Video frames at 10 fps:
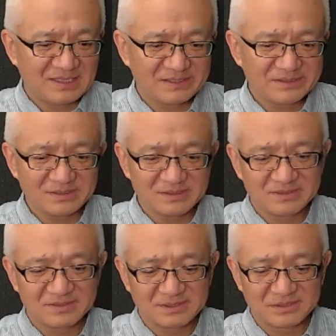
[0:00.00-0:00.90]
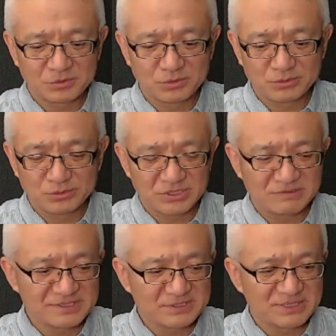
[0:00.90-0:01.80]
think the two
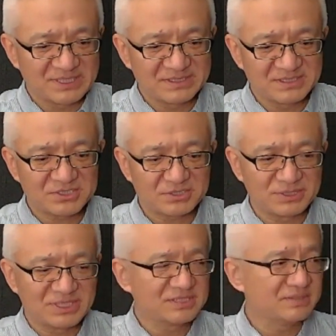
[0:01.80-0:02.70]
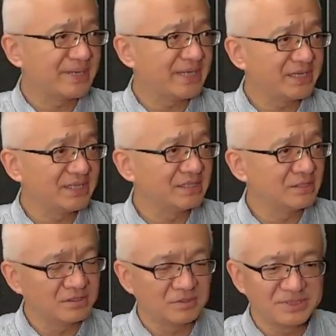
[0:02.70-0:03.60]
services just released by
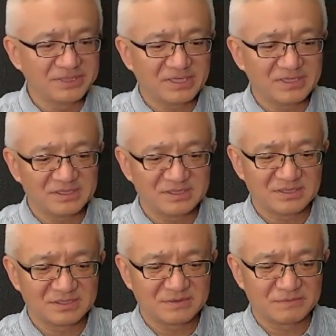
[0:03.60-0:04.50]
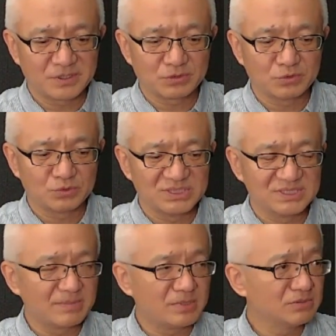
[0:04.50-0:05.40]
OpenAI is very good
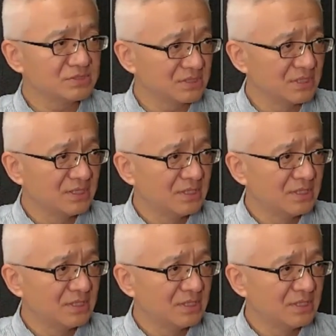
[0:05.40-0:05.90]
examples.